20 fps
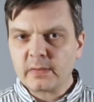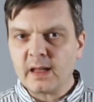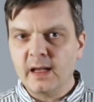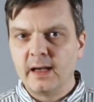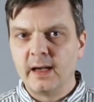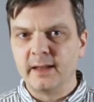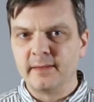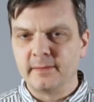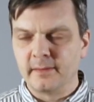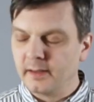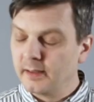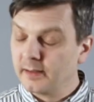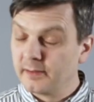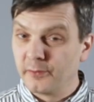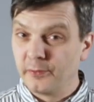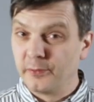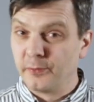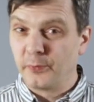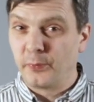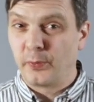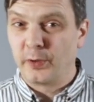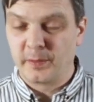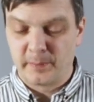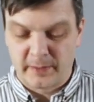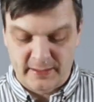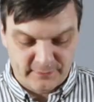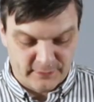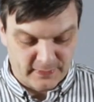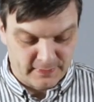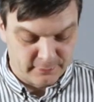And one of
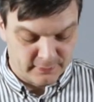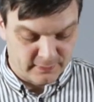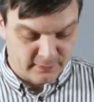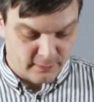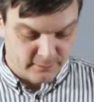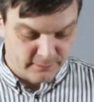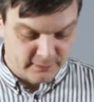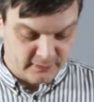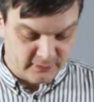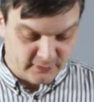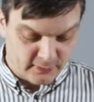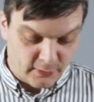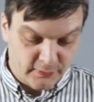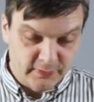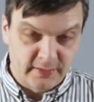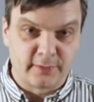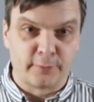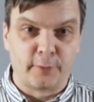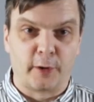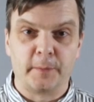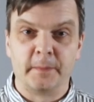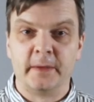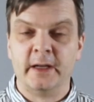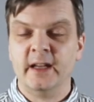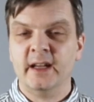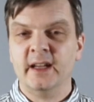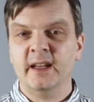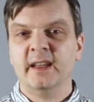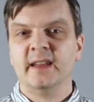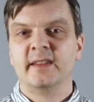my favorite coffees on this farm,
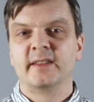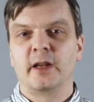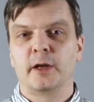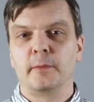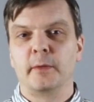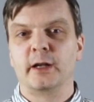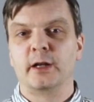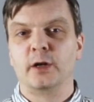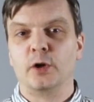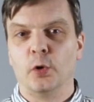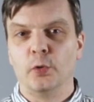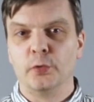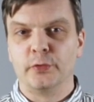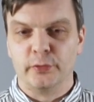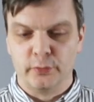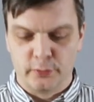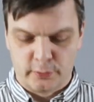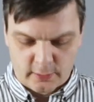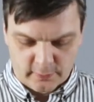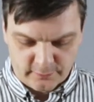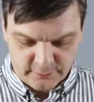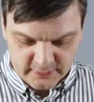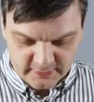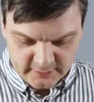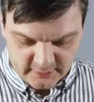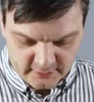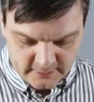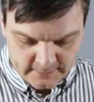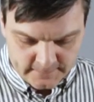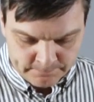it's kind of my go-to
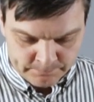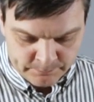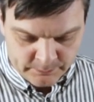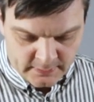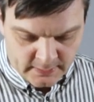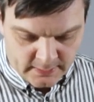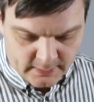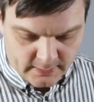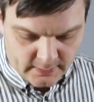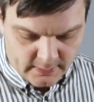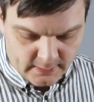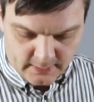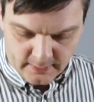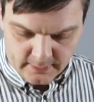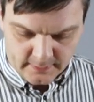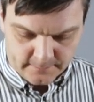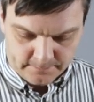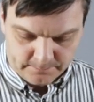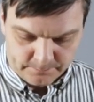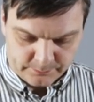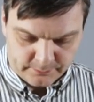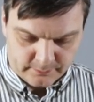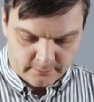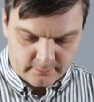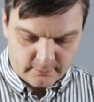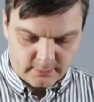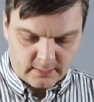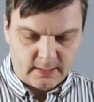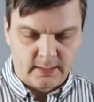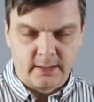coffees,
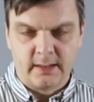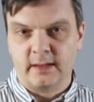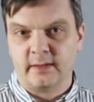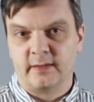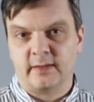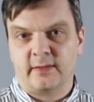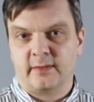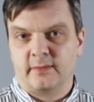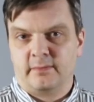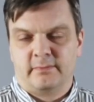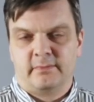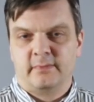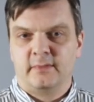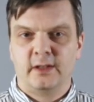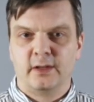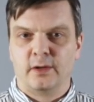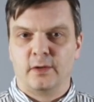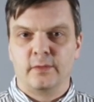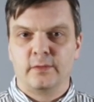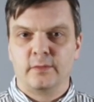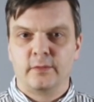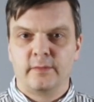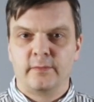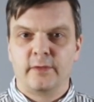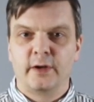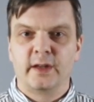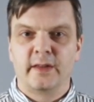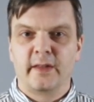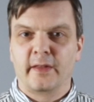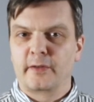is,
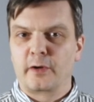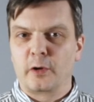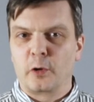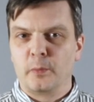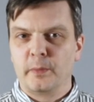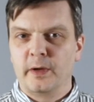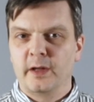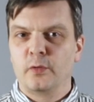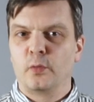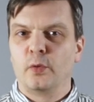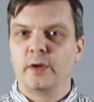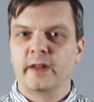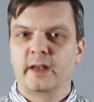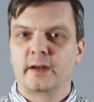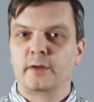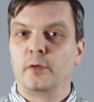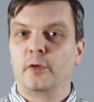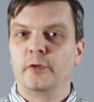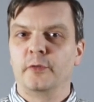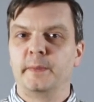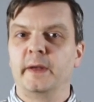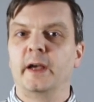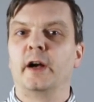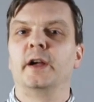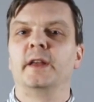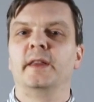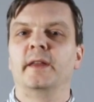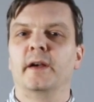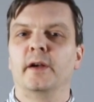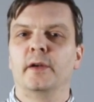Variedad Colombia, the one that grows
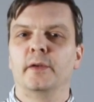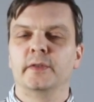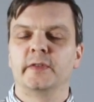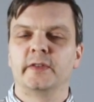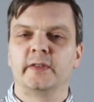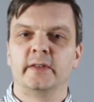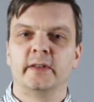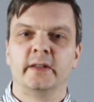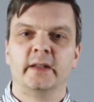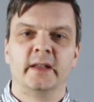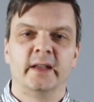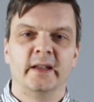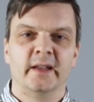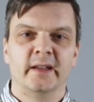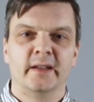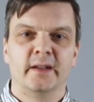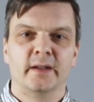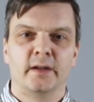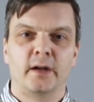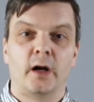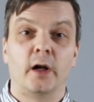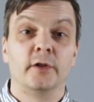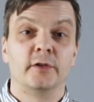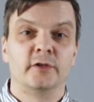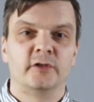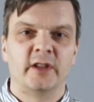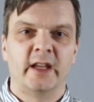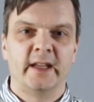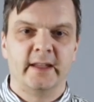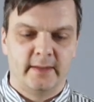behind the house under
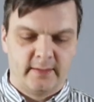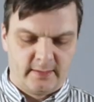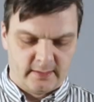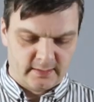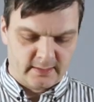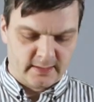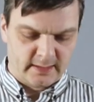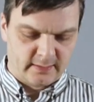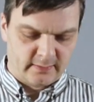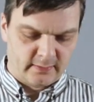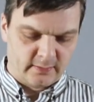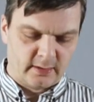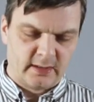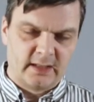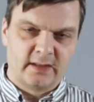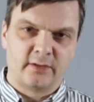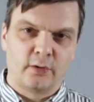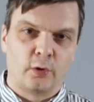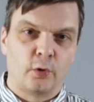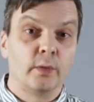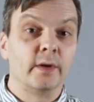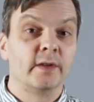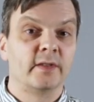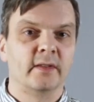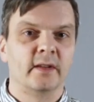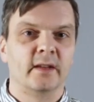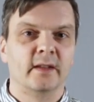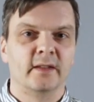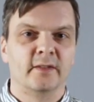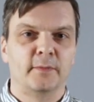shade. That is always
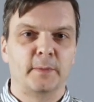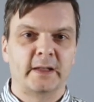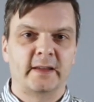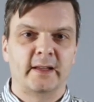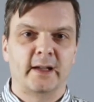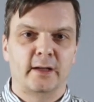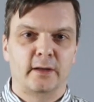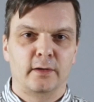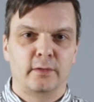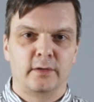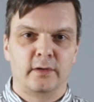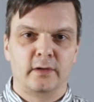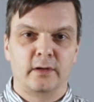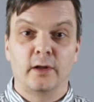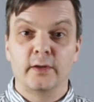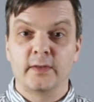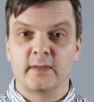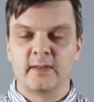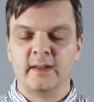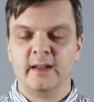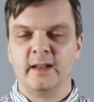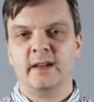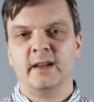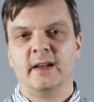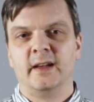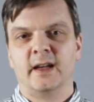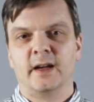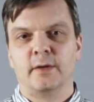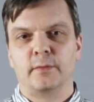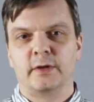a spectacular lot.
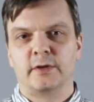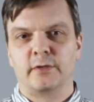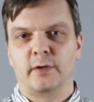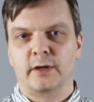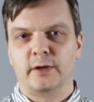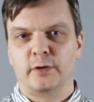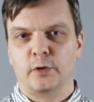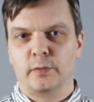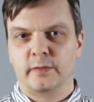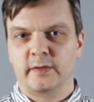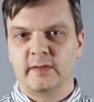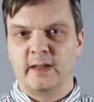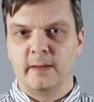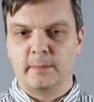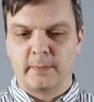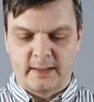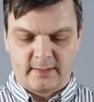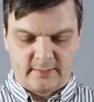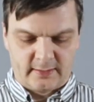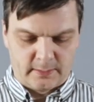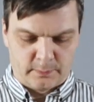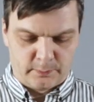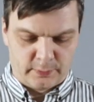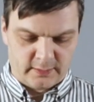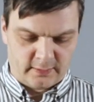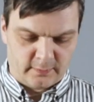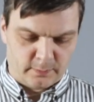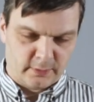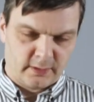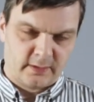And we try to always keep that
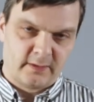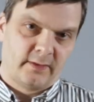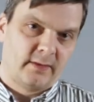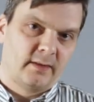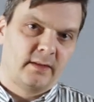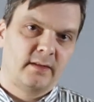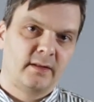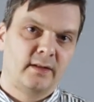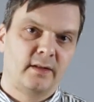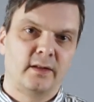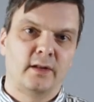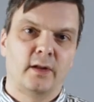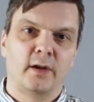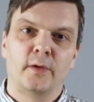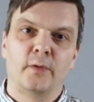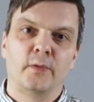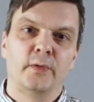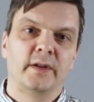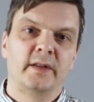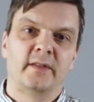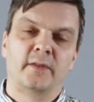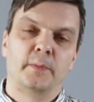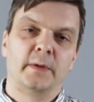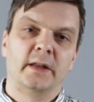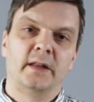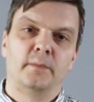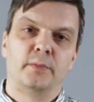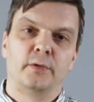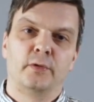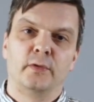separate, but now it's
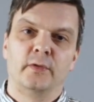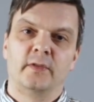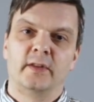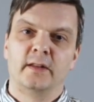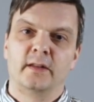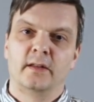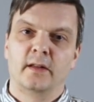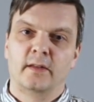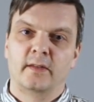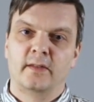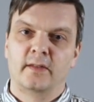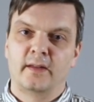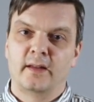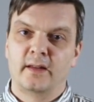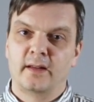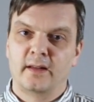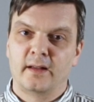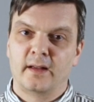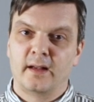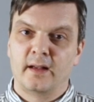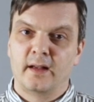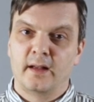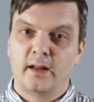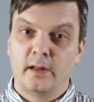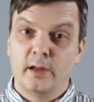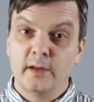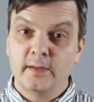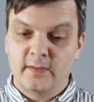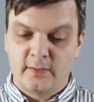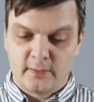been producing not a
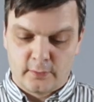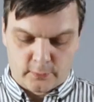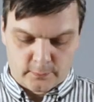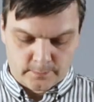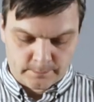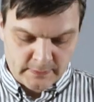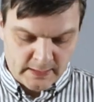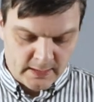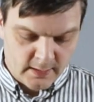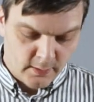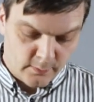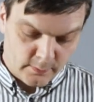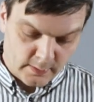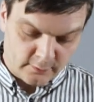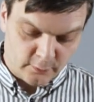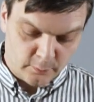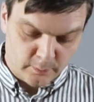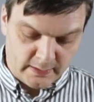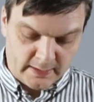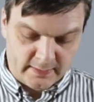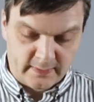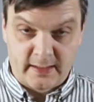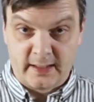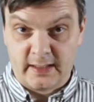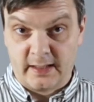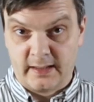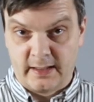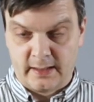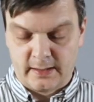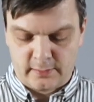lot, so we have to blend that
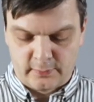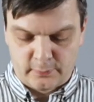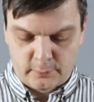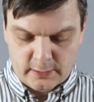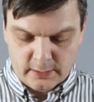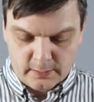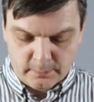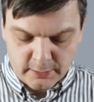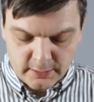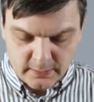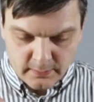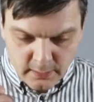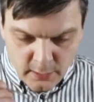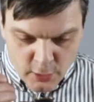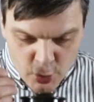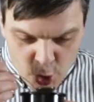in here as well. But